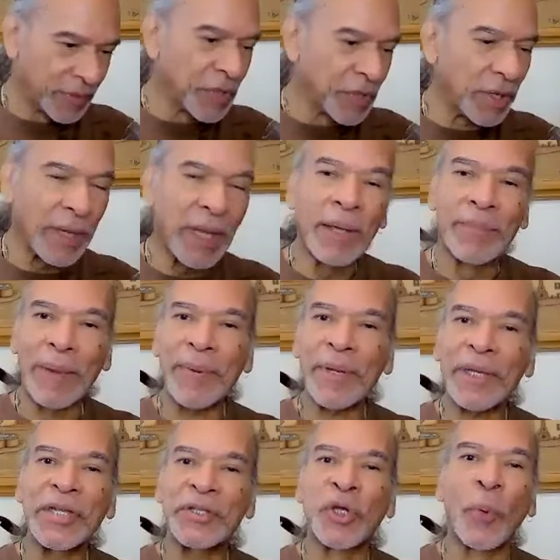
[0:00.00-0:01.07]
good. Maybe
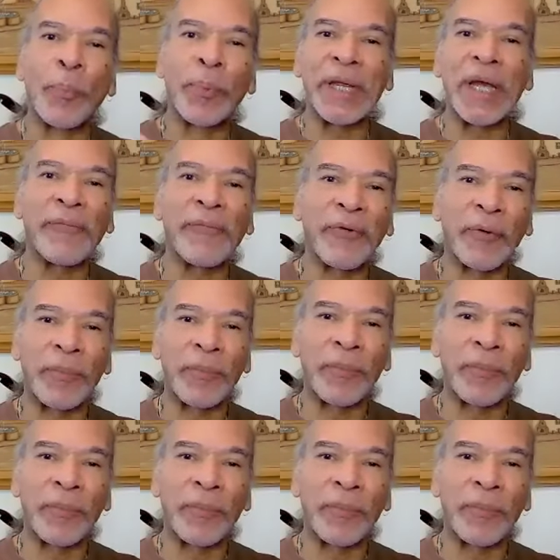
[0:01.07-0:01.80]
because it's opening up for me.